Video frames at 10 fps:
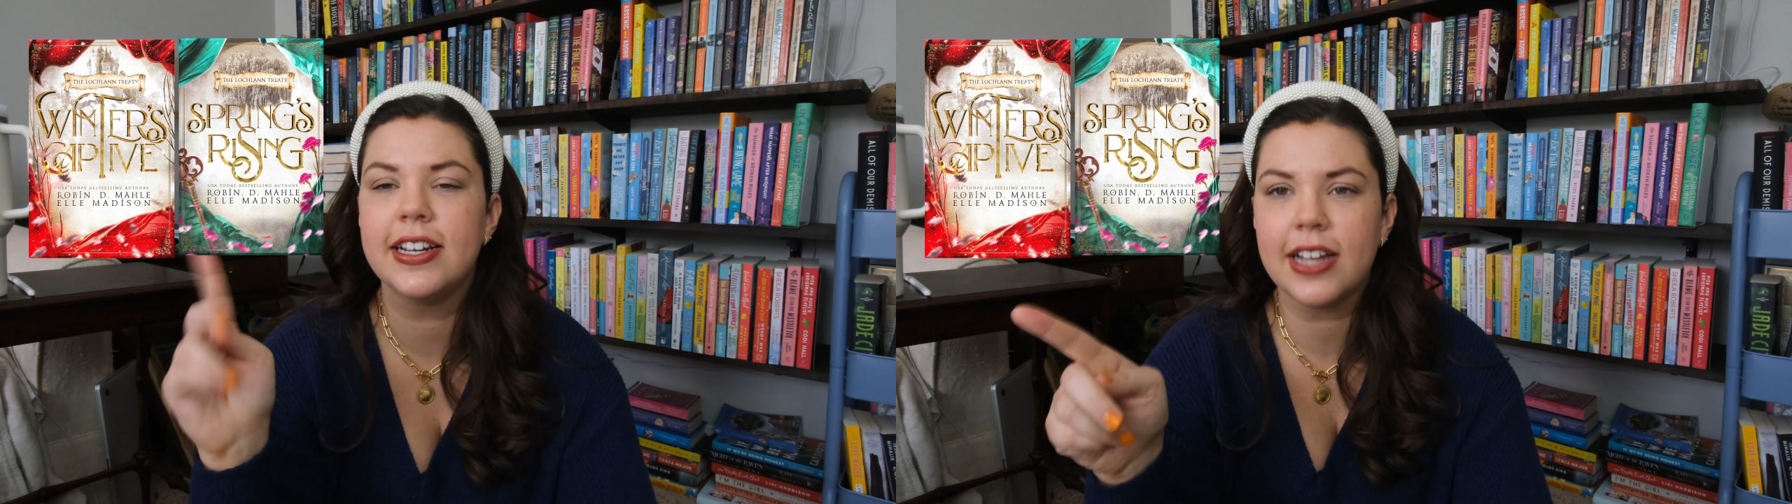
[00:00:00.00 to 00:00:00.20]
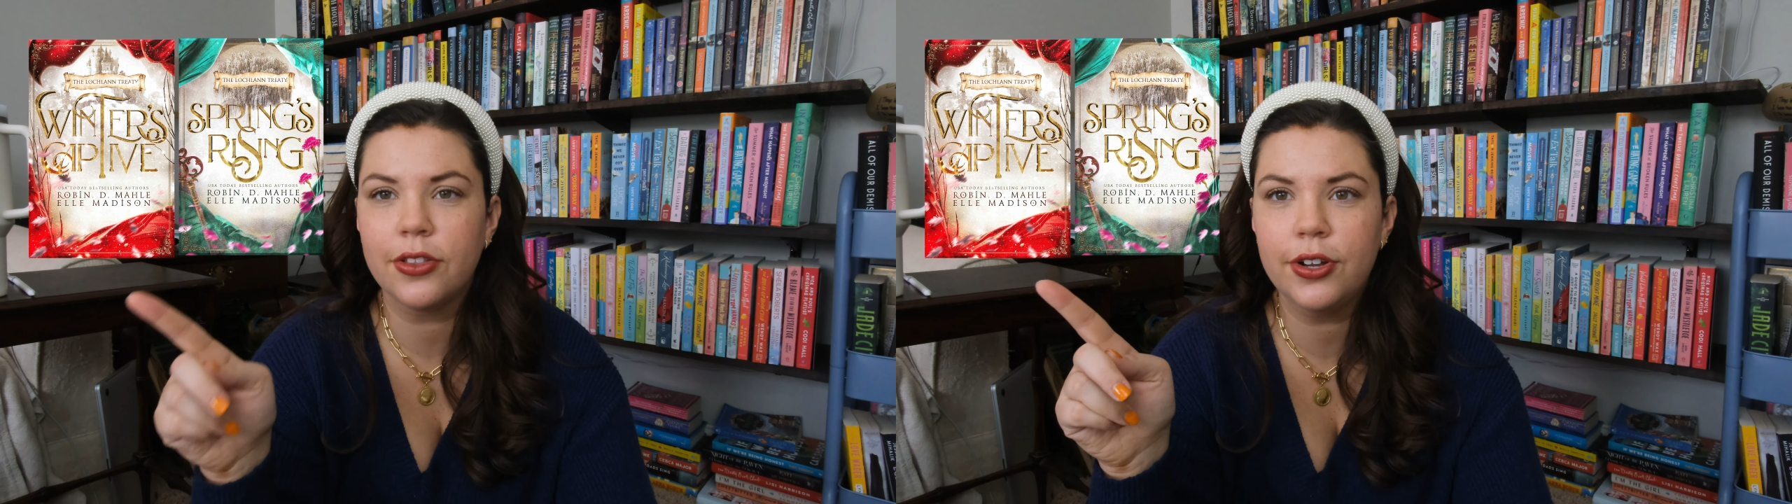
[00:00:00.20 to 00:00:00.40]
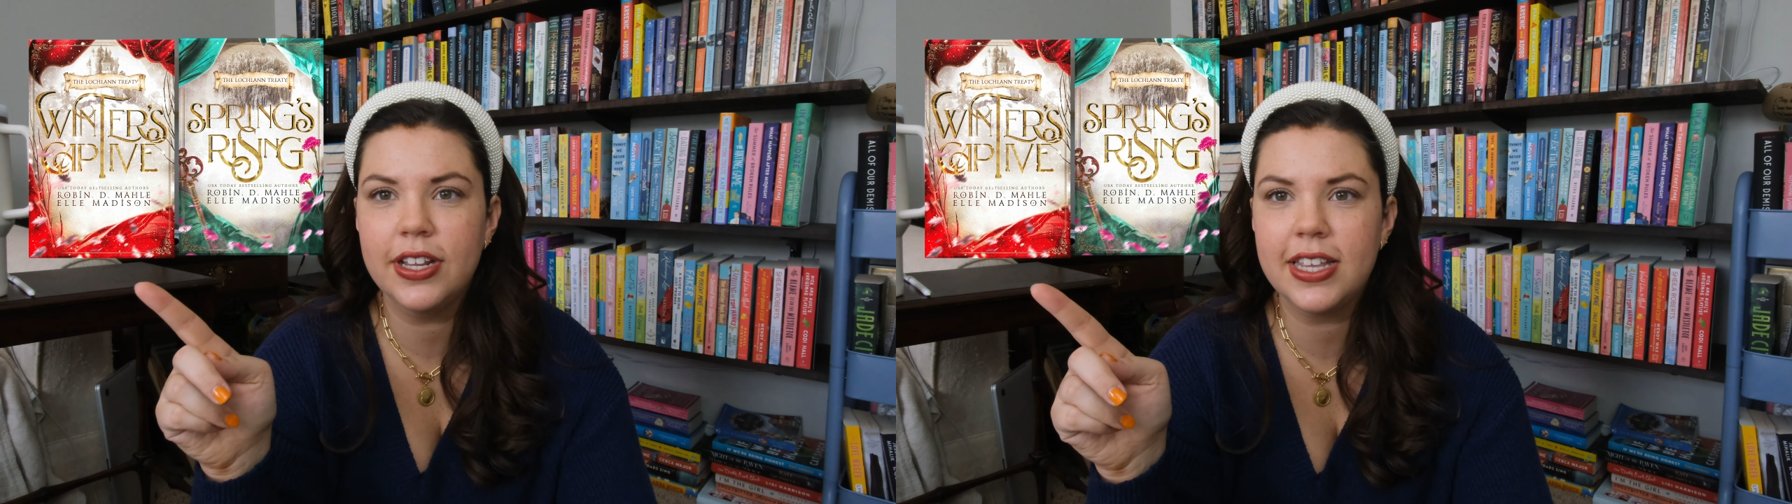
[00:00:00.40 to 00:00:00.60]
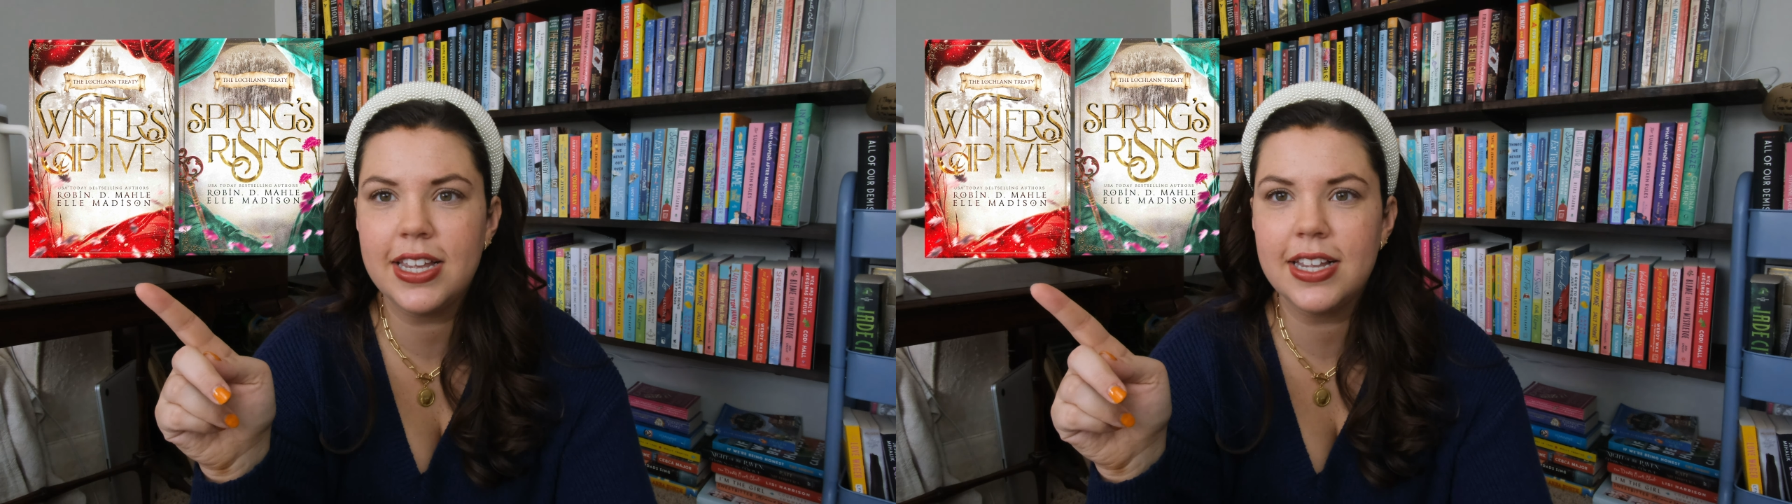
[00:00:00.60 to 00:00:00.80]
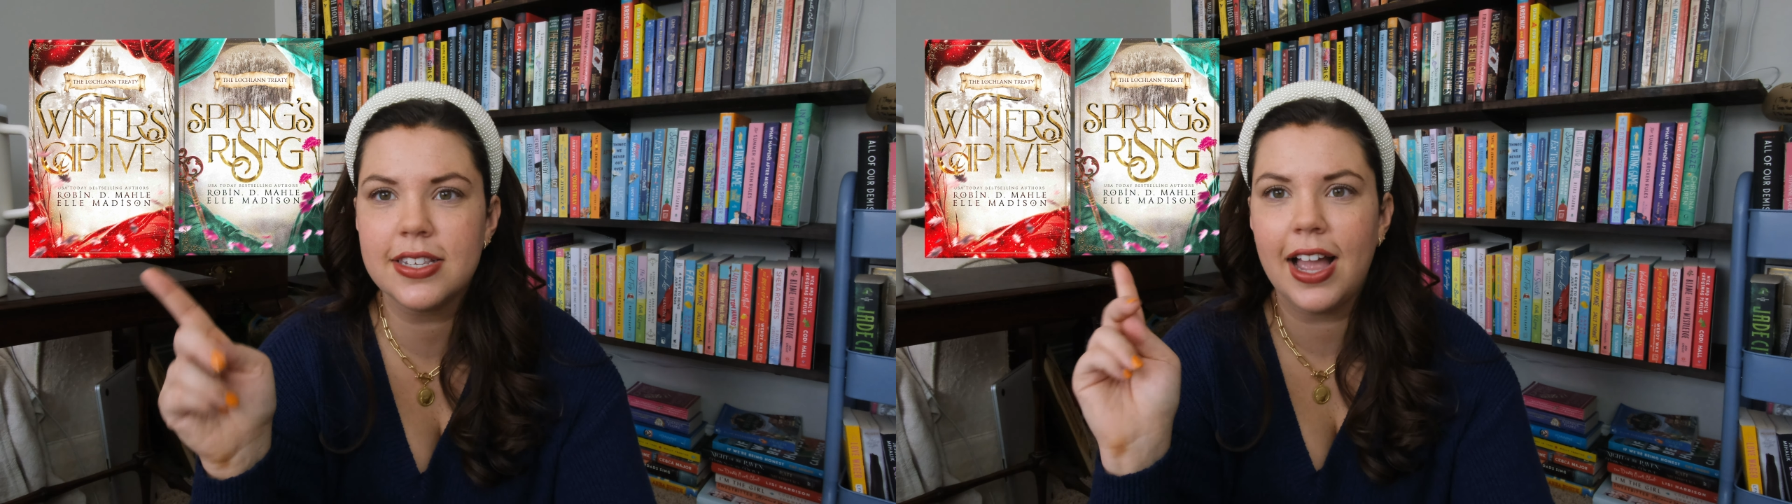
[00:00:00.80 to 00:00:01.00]
I downloaded
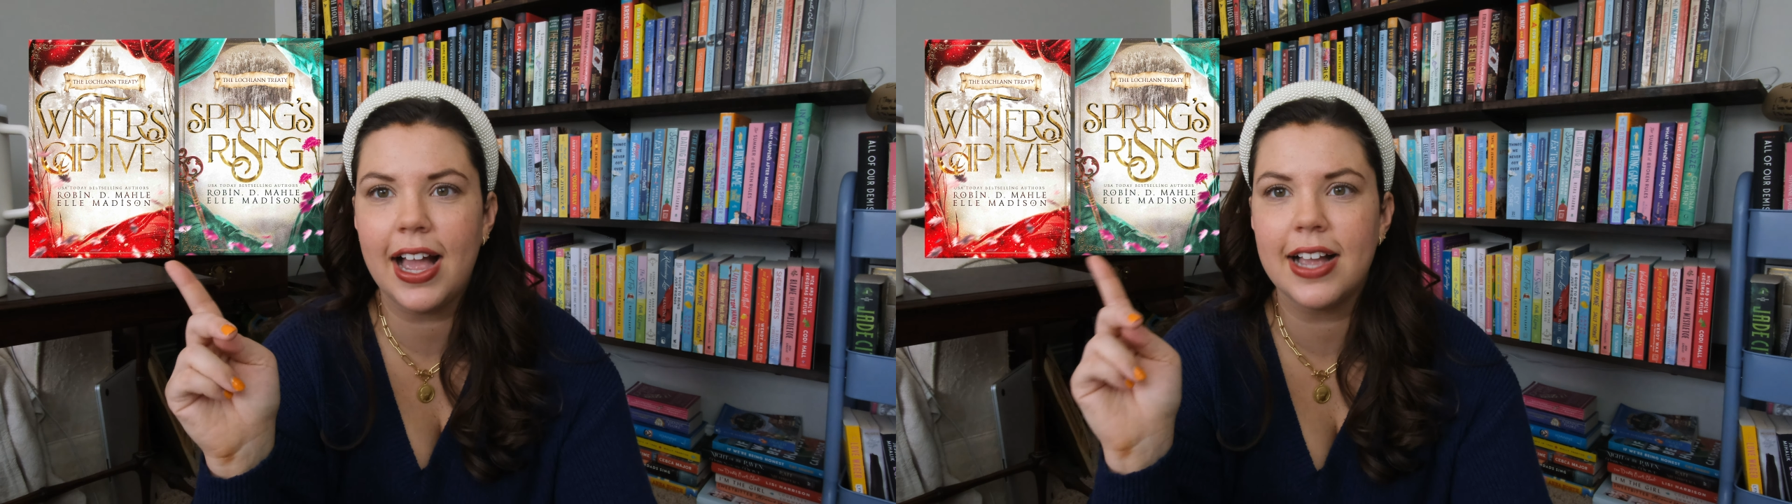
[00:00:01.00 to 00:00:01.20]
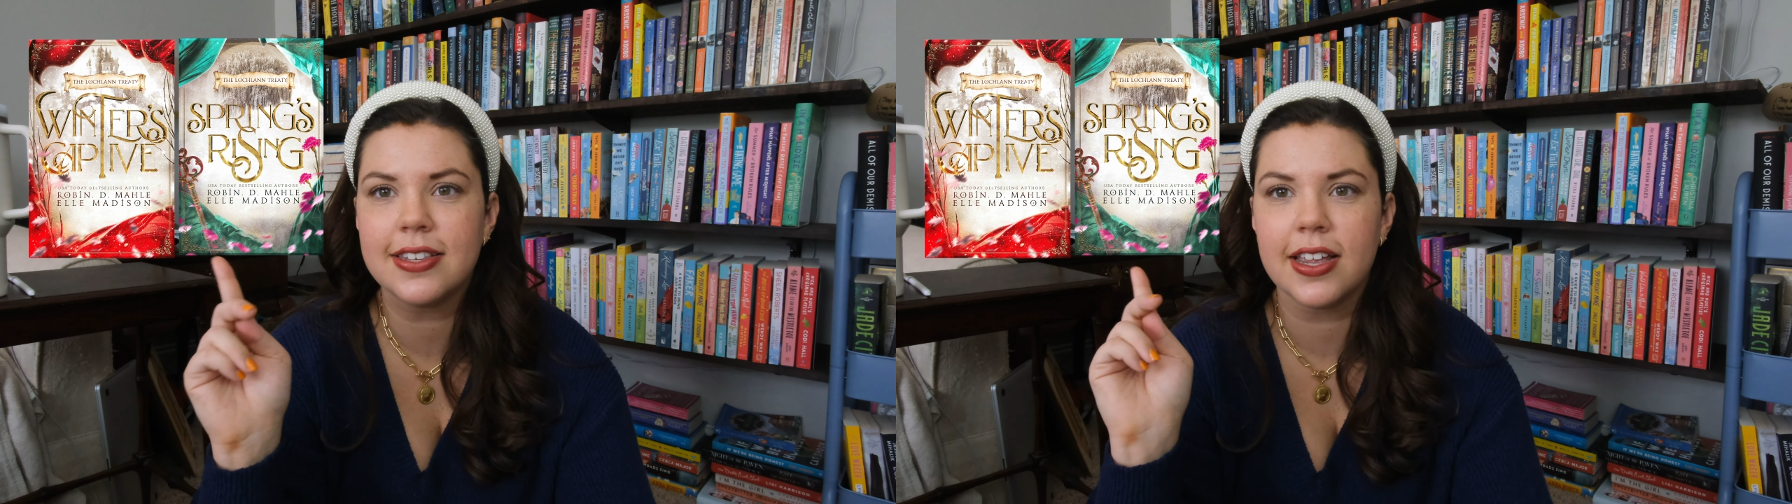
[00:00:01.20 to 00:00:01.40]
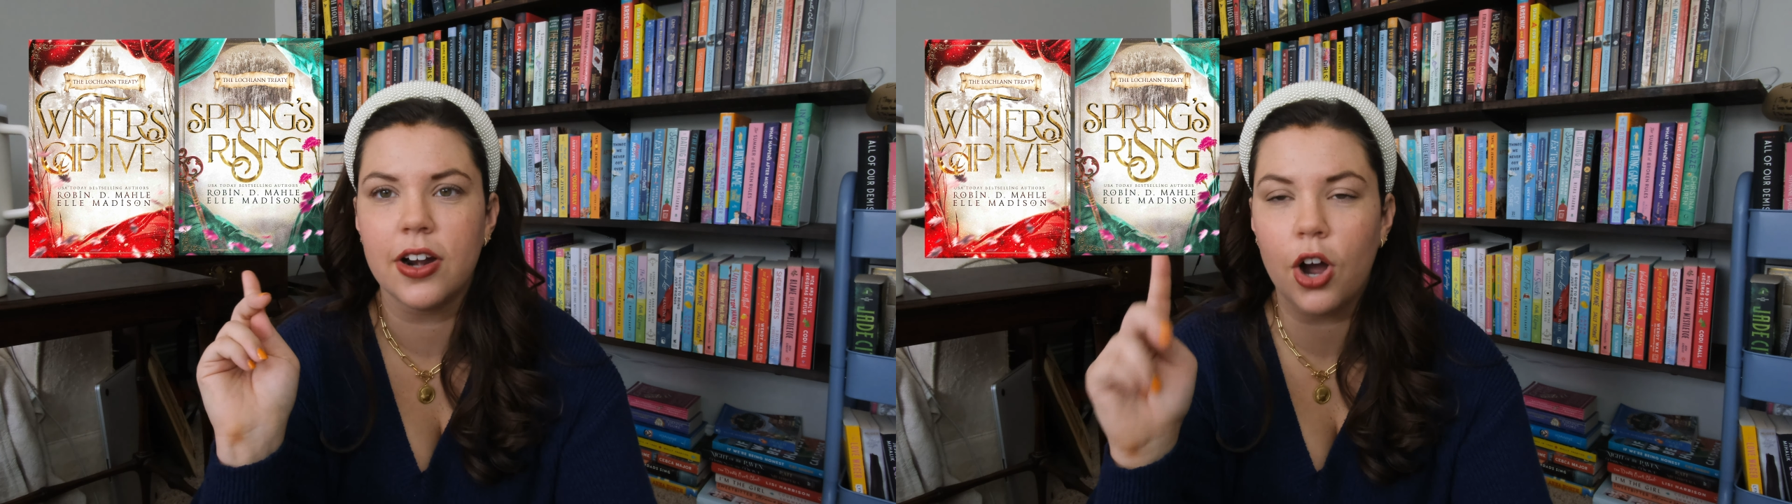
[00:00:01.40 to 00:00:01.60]
these as an